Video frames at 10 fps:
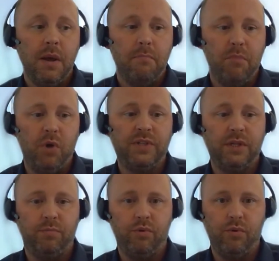most
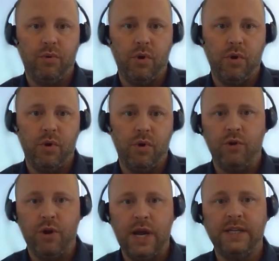
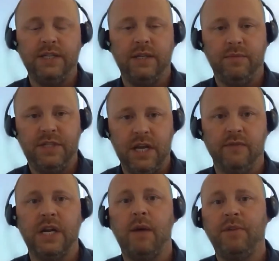appropriately price
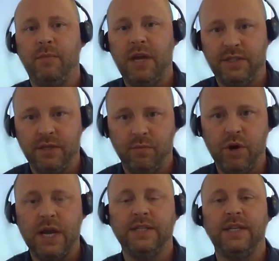themselves and optimize their
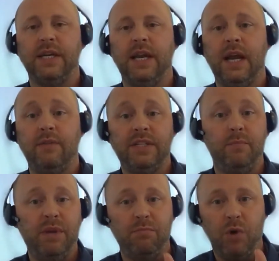pricing and
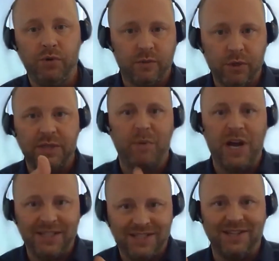obviously be most
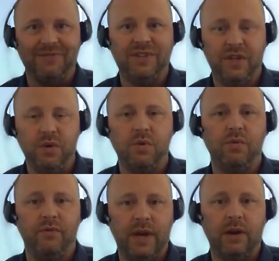responsive
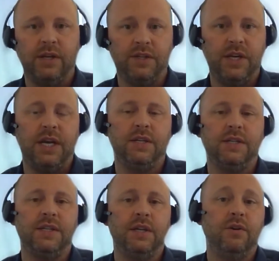to various
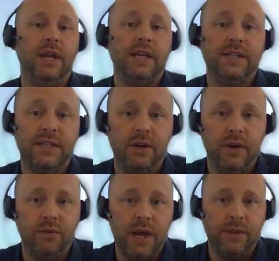changes that are necessary
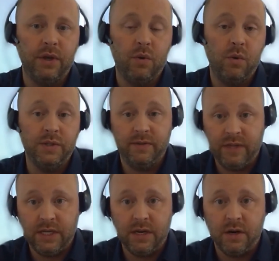throughout the course of
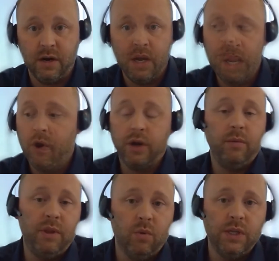the year are going
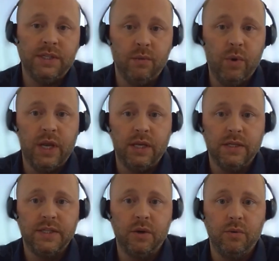to be the ones that win.
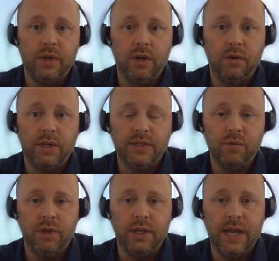So, you know, it's
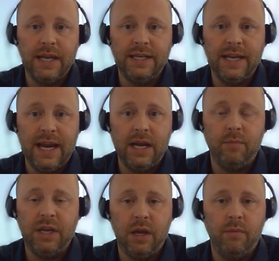really that data
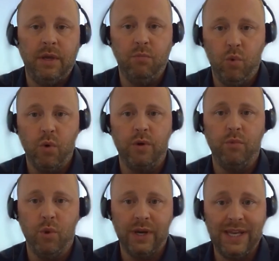becoming more and
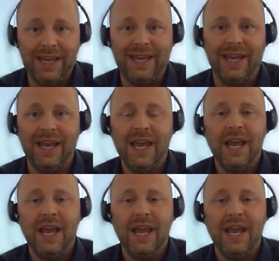more king